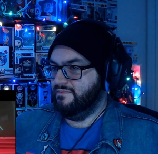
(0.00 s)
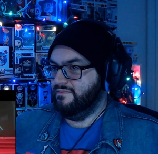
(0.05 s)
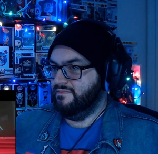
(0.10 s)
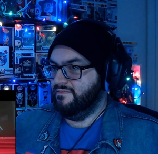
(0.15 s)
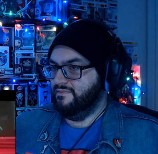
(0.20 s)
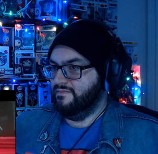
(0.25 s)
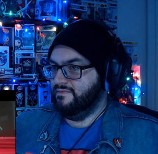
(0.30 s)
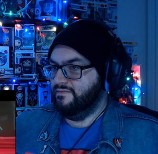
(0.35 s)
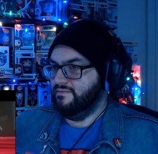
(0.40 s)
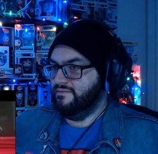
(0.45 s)

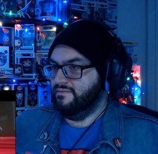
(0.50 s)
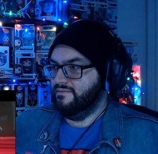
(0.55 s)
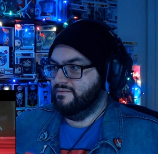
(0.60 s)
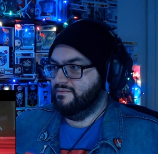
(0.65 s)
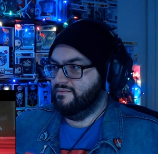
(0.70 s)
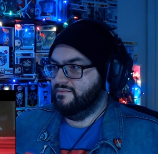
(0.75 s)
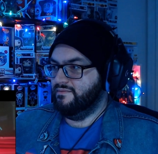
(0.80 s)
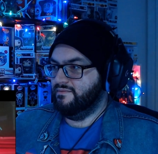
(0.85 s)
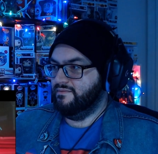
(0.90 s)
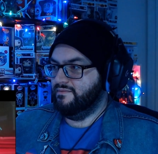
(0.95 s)

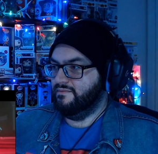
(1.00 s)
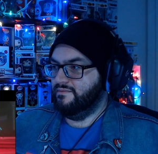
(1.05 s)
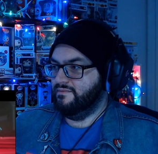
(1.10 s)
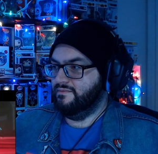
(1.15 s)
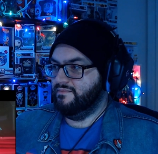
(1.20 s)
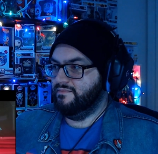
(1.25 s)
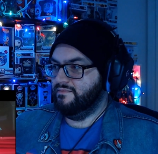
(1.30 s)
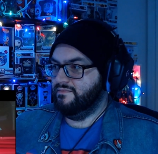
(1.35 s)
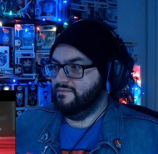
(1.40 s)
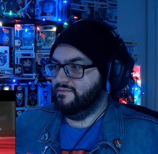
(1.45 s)

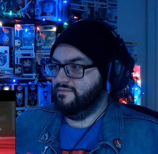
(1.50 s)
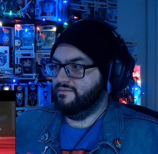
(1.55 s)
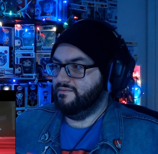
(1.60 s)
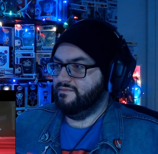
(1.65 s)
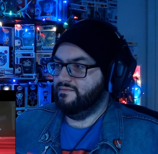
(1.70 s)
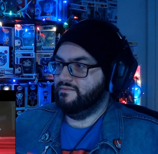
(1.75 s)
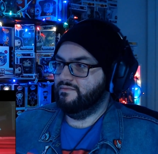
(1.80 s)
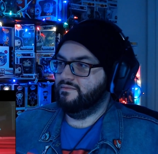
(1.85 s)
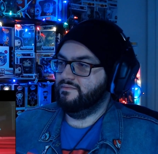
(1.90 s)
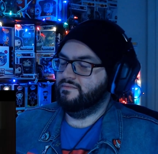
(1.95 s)

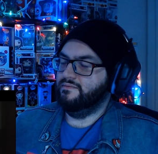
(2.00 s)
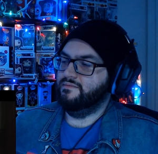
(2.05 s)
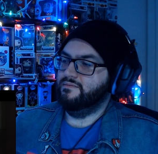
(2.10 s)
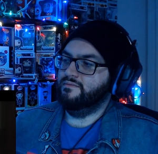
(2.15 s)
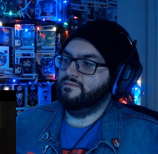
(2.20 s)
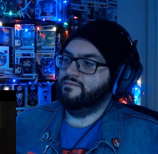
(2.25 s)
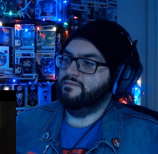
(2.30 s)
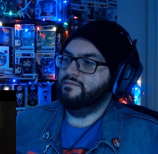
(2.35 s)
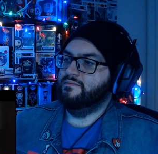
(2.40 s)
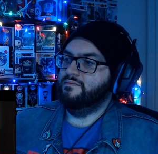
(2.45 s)

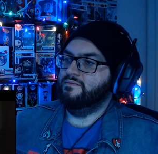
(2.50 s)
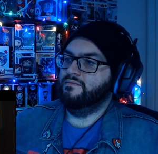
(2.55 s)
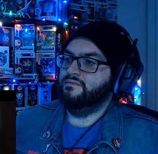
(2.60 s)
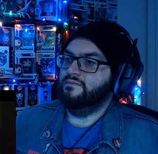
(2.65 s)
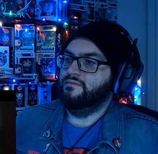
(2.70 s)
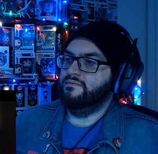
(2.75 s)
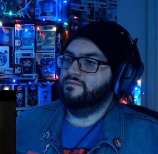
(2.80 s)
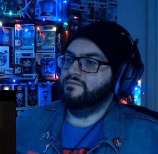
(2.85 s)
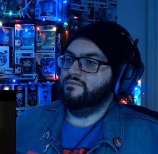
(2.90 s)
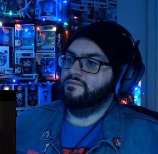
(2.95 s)

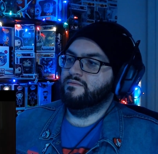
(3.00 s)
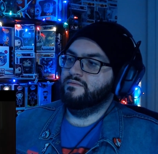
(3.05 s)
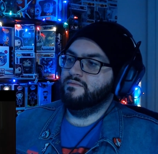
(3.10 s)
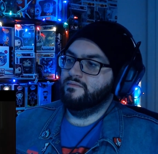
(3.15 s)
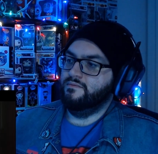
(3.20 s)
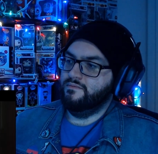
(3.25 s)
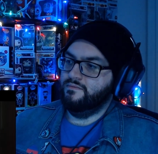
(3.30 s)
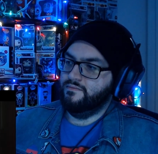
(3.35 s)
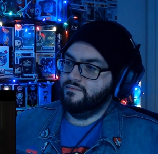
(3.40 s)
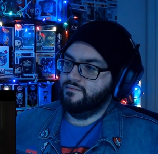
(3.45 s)

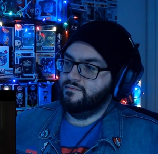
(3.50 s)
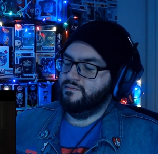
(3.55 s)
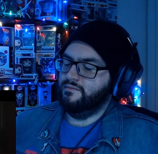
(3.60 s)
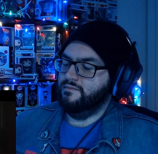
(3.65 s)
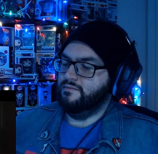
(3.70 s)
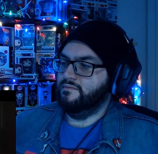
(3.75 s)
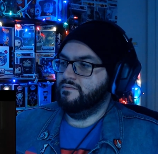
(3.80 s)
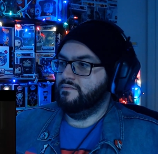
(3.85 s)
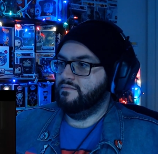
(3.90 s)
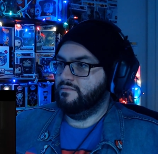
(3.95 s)
Nobody speaks.